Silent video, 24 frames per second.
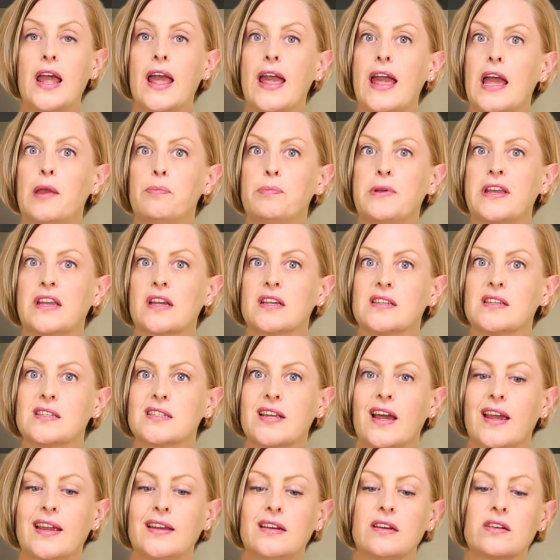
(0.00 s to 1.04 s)
and because
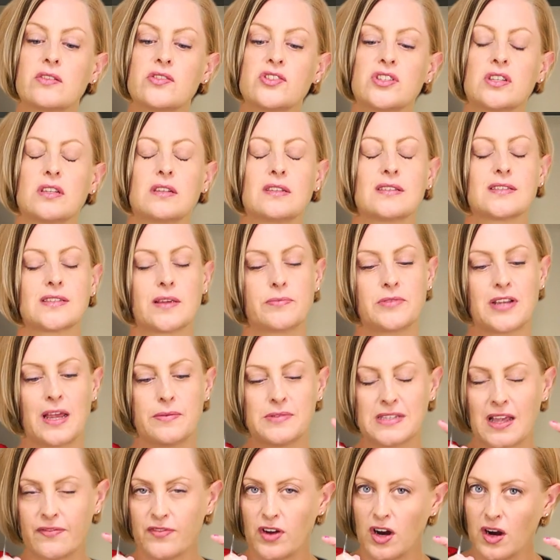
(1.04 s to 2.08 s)
tight knitters sometimes
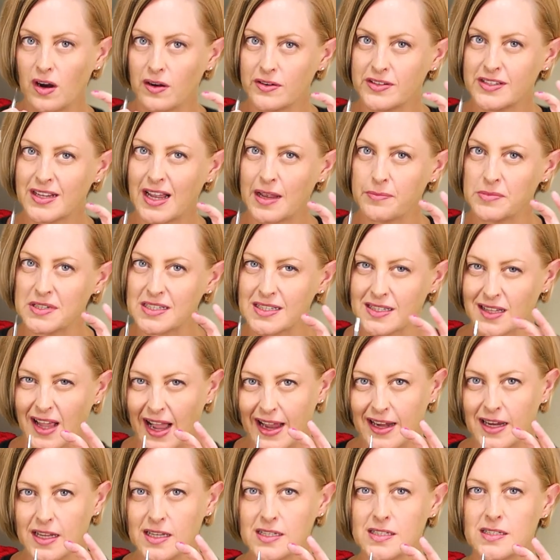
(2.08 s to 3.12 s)
have a hard time
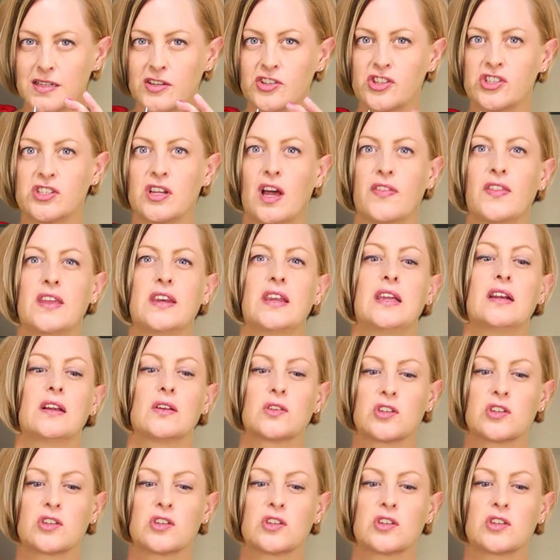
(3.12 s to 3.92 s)
sliding stitches on the needle